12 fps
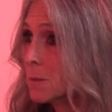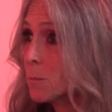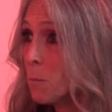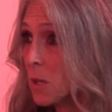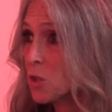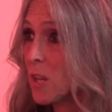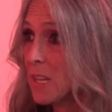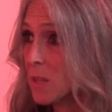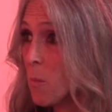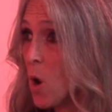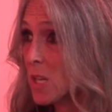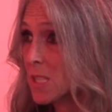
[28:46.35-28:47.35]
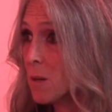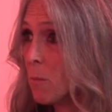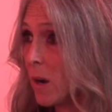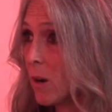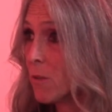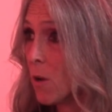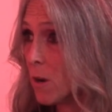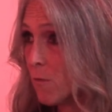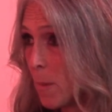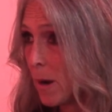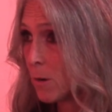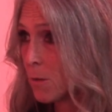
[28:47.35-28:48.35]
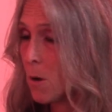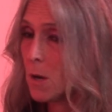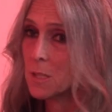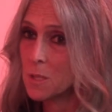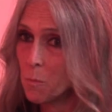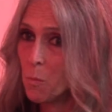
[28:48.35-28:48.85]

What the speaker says: much like the Boston Marathon of marathons,